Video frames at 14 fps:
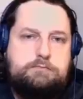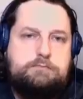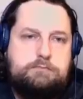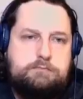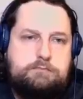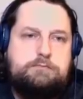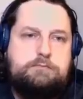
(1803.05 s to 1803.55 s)

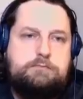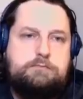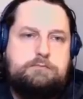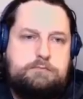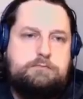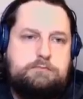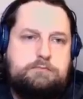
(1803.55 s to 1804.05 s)

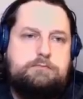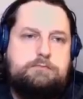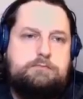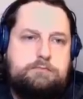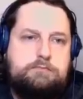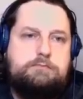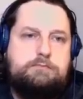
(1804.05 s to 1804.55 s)

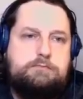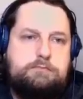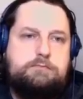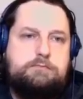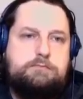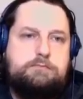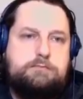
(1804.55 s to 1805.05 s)

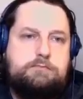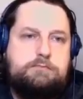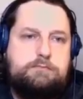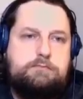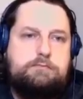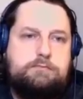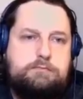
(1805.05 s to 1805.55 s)

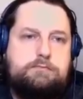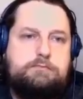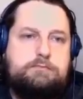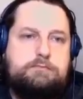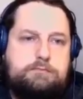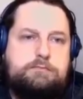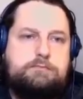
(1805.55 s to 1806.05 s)

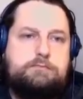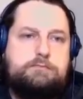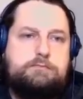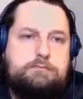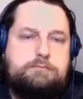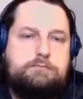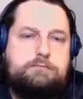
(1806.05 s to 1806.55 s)

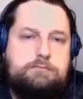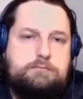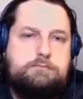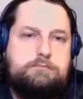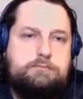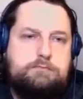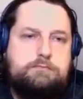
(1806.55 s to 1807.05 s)

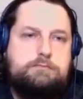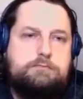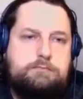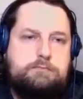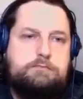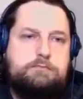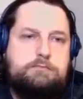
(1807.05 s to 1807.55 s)

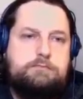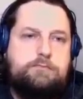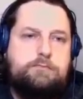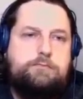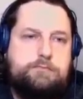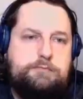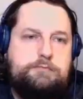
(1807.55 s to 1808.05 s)

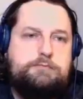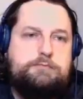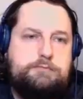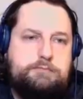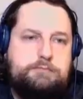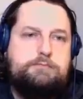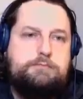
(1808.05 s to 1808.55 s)

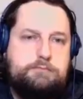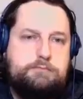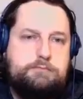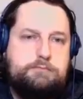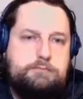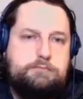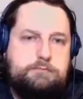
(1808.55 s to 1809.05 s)

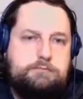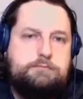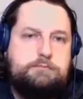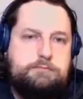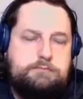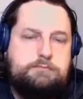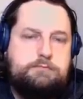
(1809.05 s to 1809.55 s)

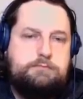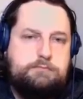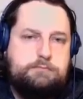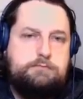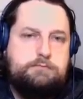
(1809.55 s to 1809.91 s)
(silent)